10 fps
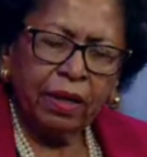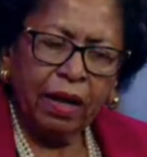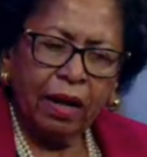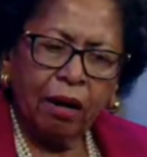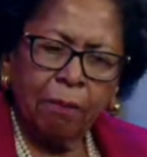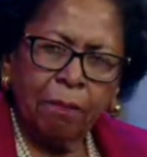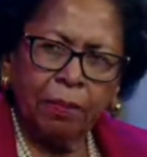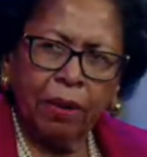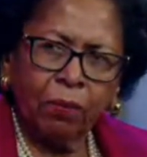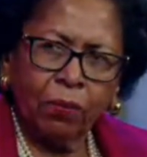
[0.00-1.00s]
Uh,
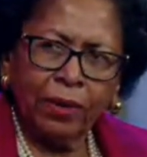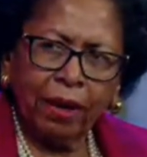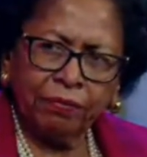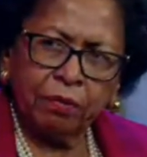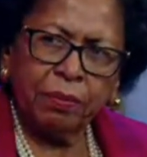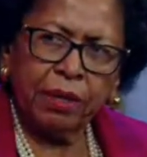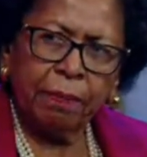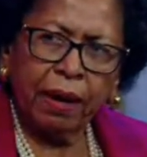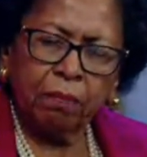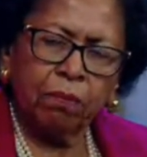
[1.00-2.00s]
but we have to be
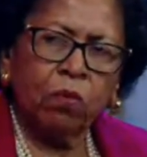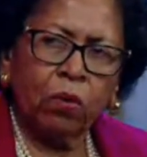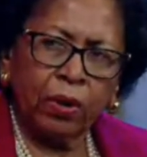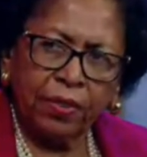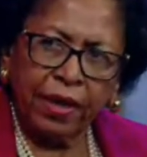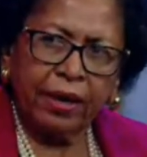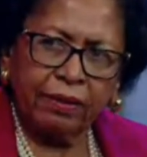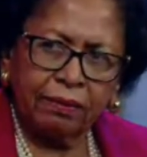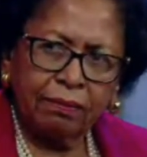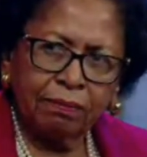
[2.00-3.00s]
about more
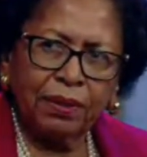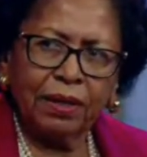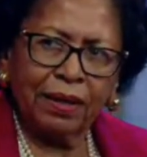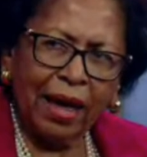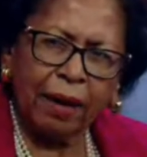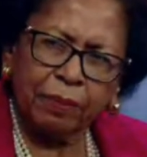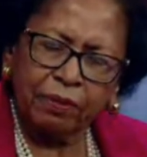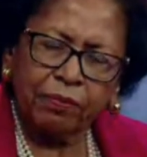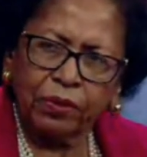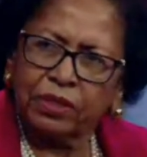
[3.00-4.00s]
than being happy
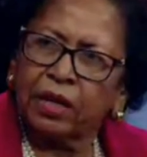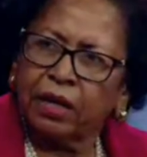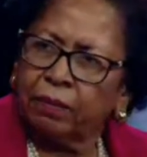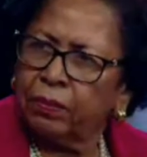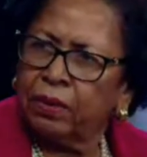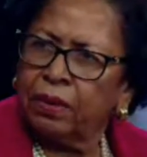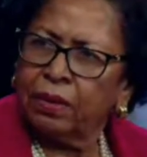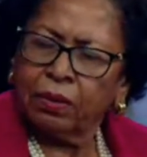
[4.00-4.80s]
for a time. Right.